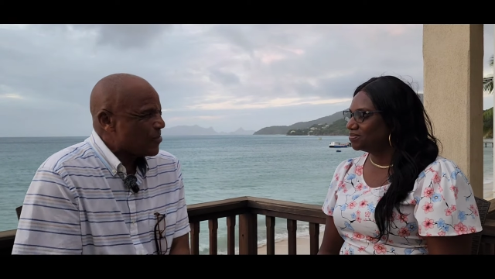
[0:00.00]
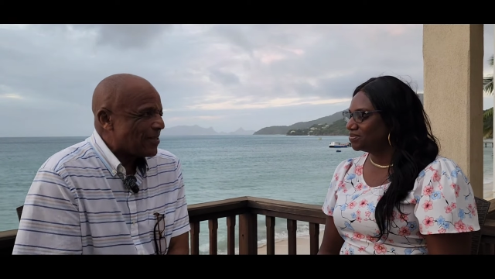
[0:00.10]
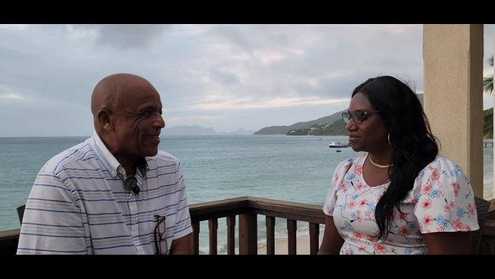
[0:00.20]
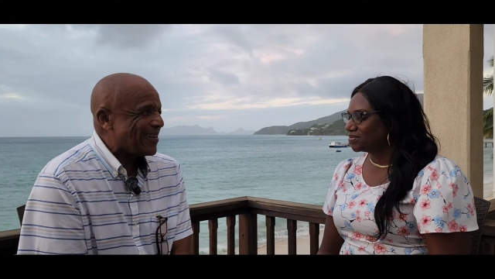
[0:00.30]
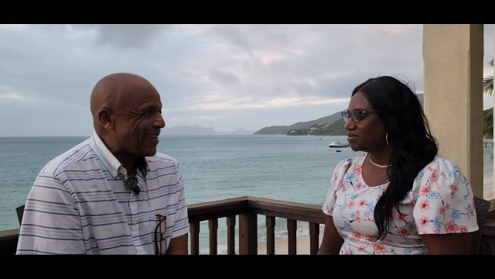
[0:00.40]
Speaker 1: but
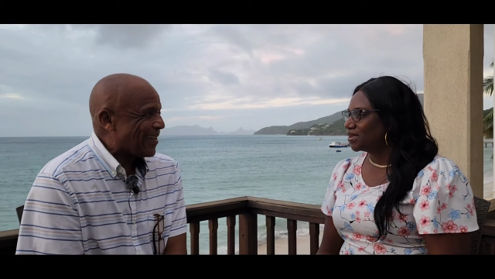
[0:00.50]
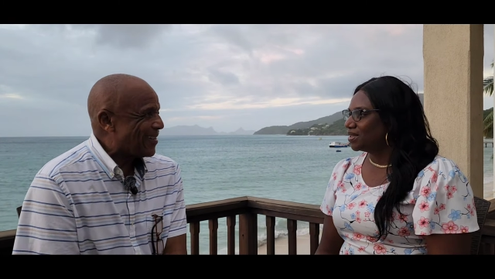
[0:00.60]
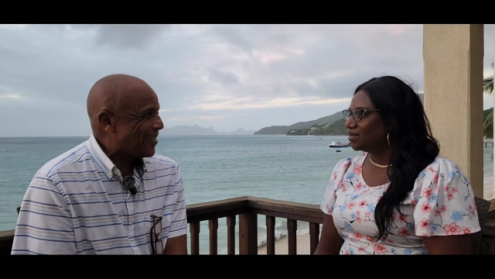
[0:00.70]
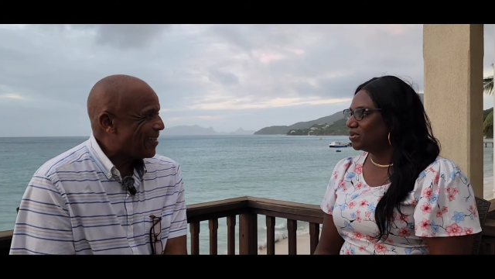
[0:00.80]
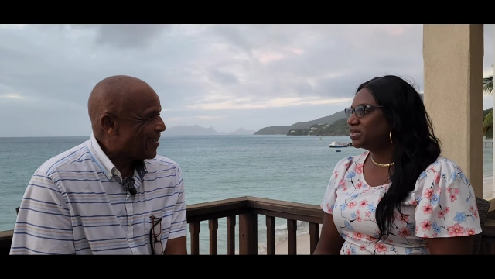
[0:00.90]
it's not there.
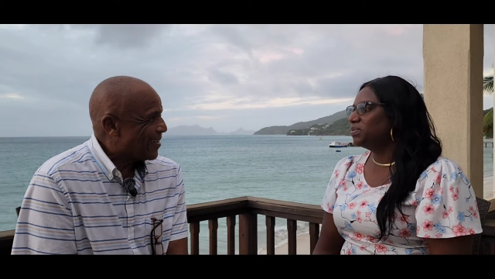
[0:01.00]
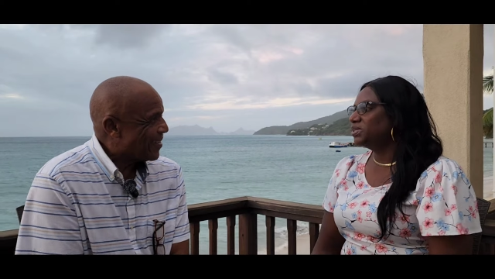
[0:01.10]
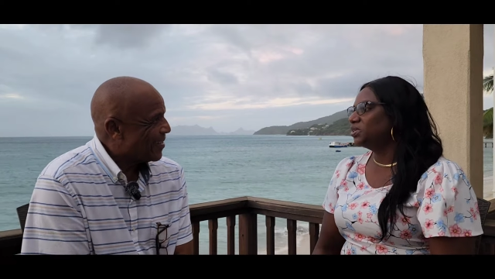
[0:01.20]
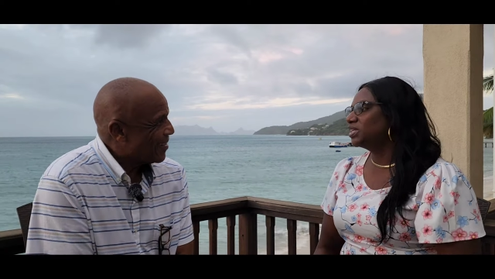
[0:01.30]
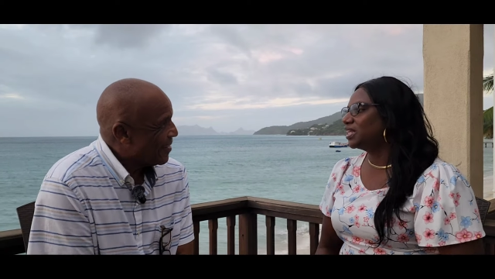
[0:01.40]
Speaker 2: What
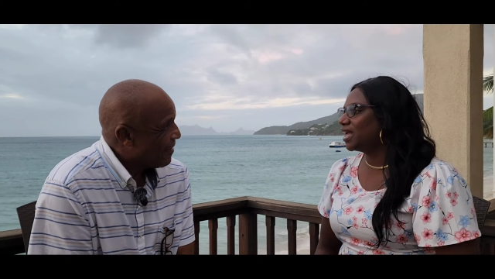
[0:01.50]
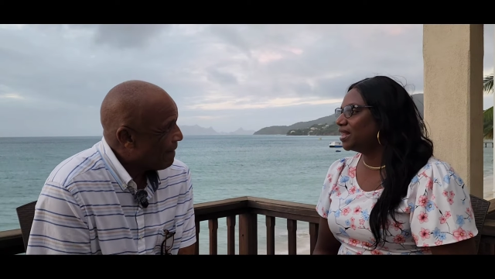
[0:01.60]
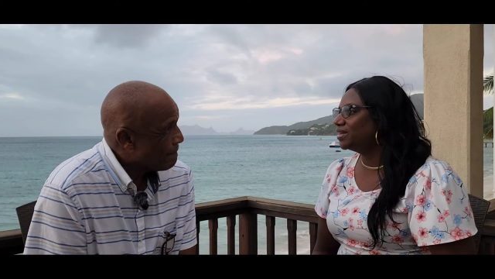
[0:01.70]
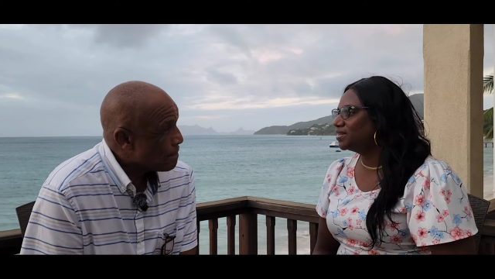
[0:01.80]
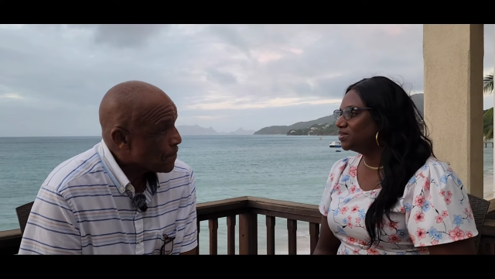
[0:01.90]
about Union
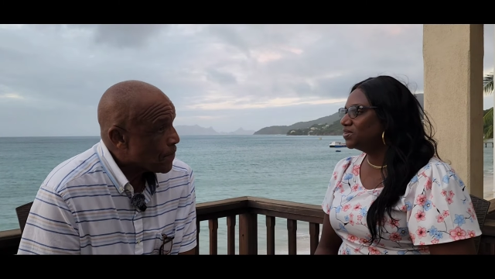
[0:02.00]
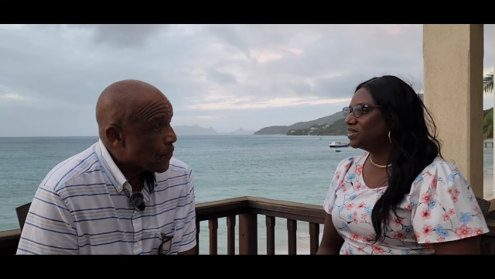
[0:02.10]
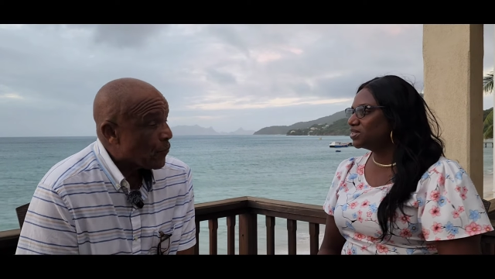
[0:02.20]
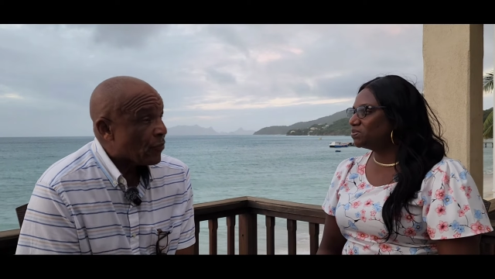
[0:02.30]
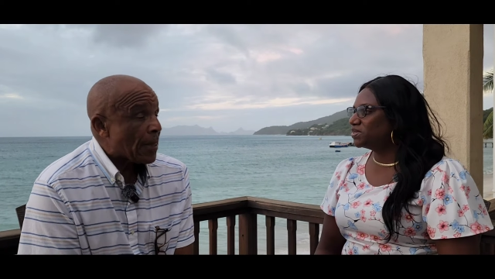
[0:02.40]
Island? I know
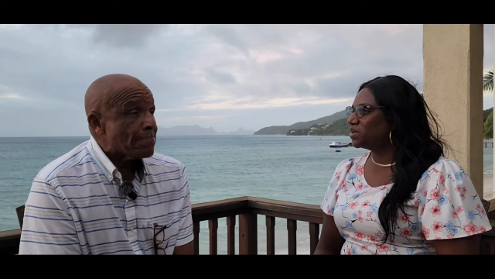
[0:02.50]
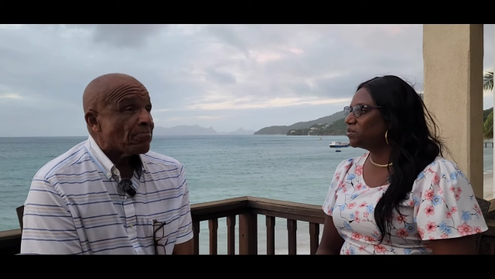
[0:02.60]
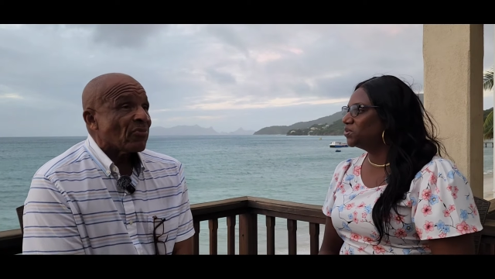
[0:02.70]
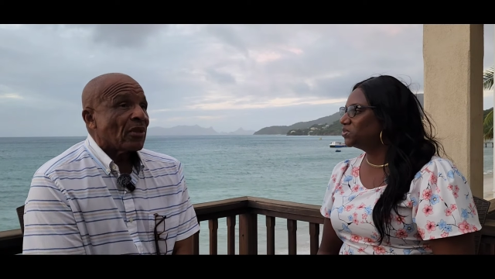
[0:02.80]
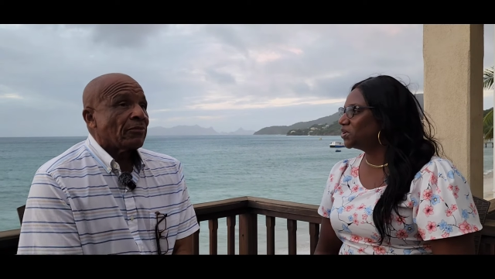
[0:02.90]
there was play
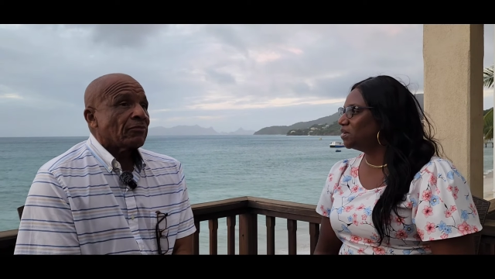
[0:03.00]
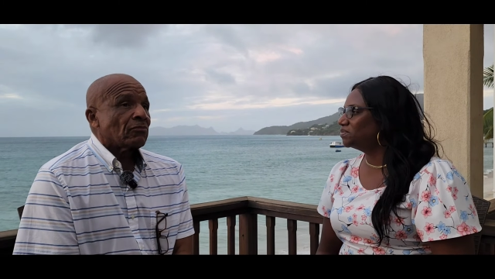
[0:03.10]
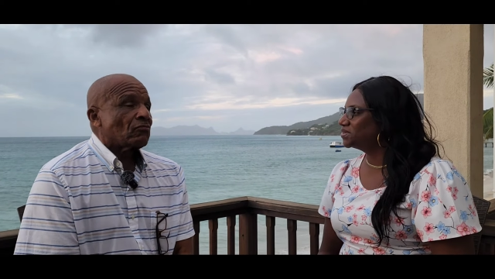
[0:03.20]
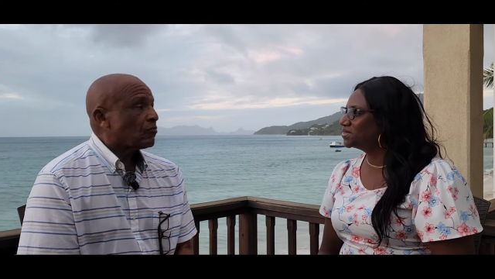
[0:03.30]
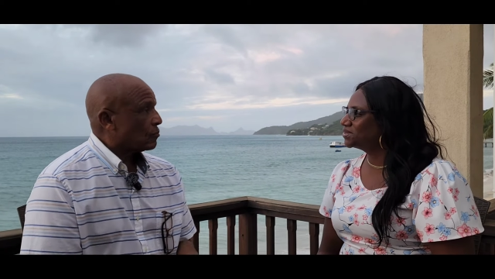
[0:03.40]
some good
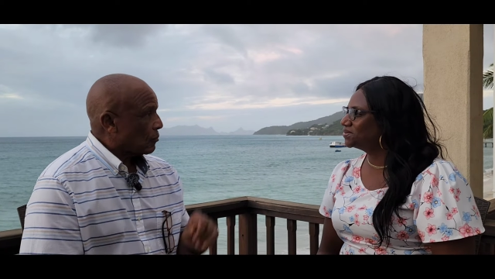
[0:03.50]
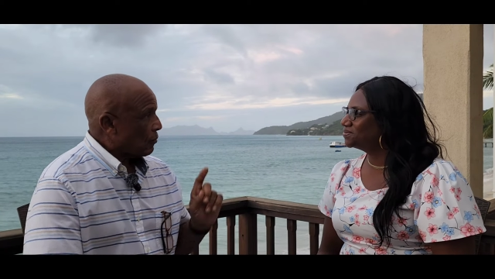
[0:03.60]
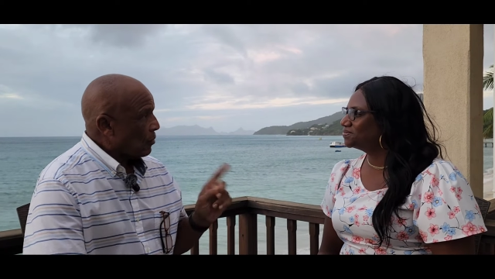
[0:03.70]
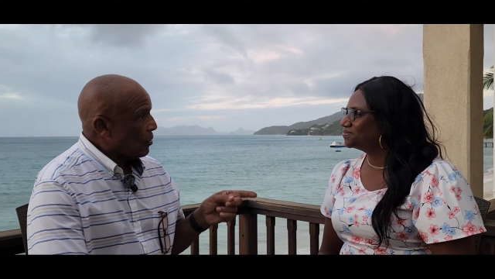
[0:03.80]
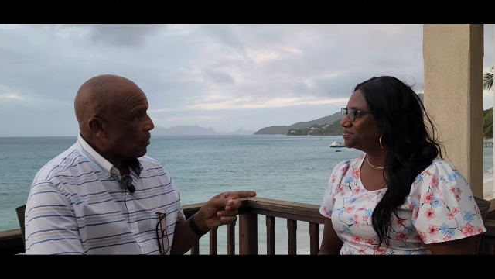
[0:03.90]
jumps.
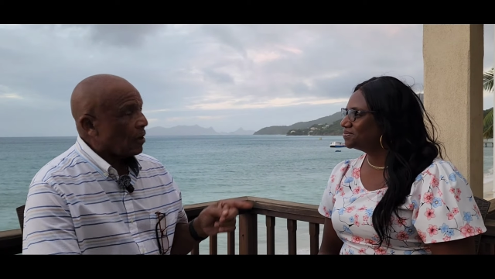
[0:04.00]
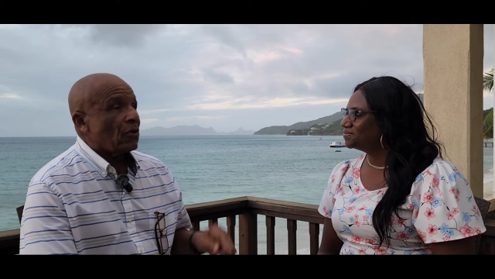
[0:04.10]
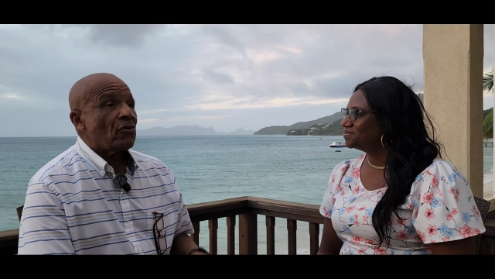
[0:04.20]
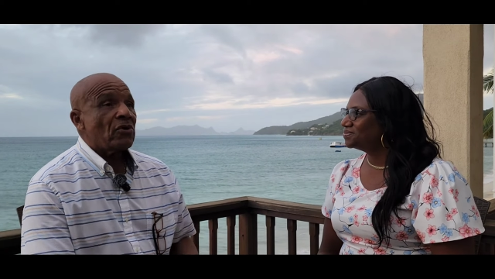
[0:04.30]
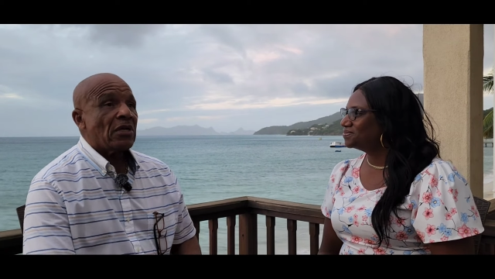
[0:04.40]

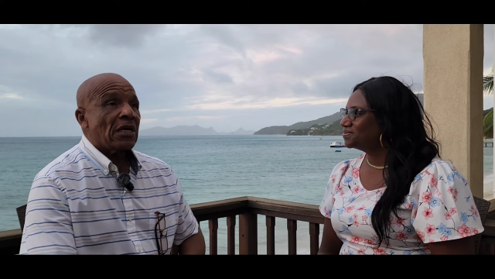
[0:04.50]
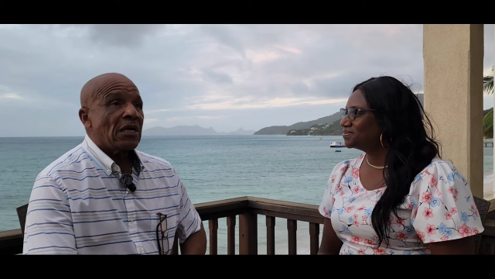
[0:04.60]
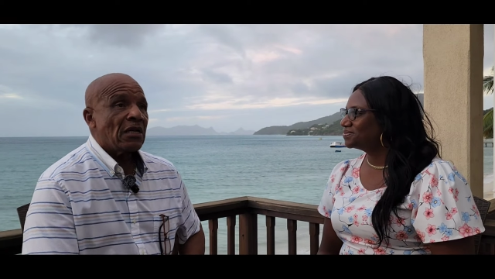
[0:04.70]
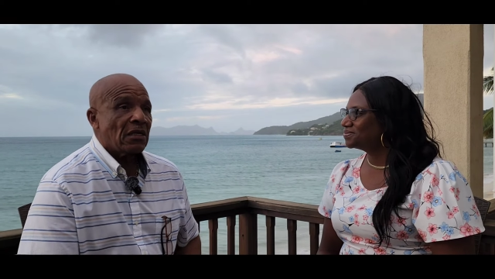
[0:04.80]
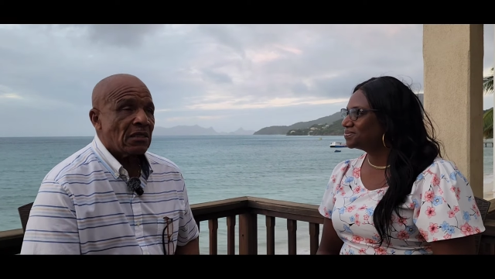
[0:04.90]
Speaker 1: Union
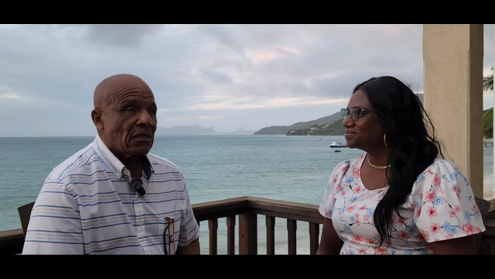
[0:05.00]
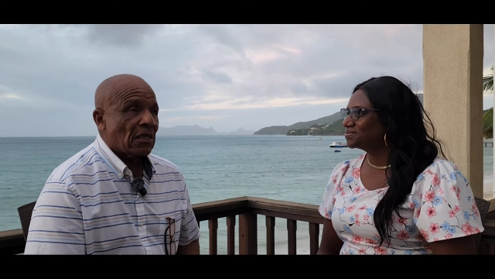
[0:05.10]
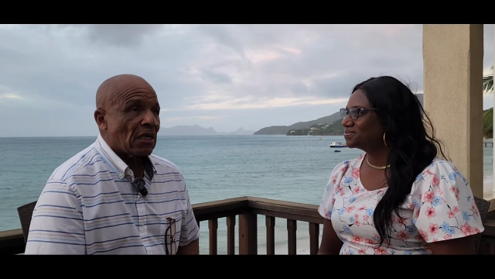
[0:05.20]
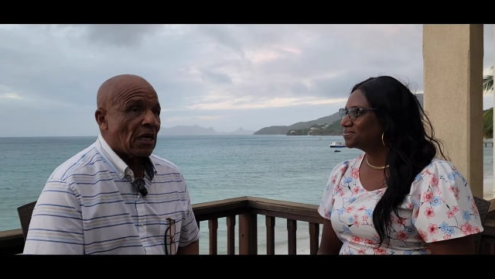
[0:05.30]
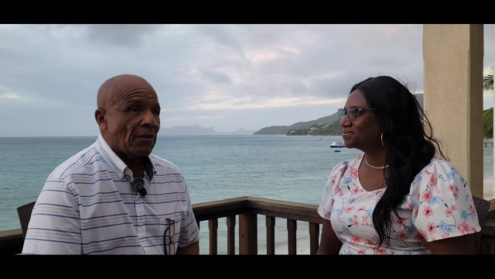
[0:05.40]
Island,
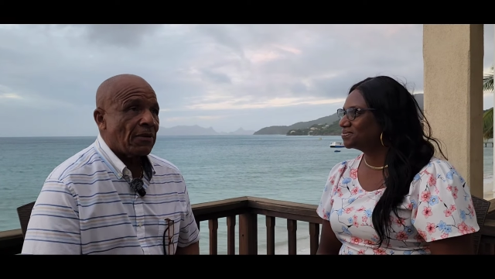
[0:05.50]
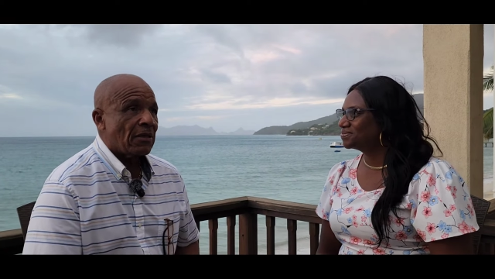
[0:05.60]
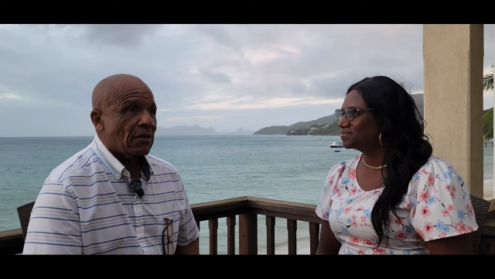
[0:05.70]
um,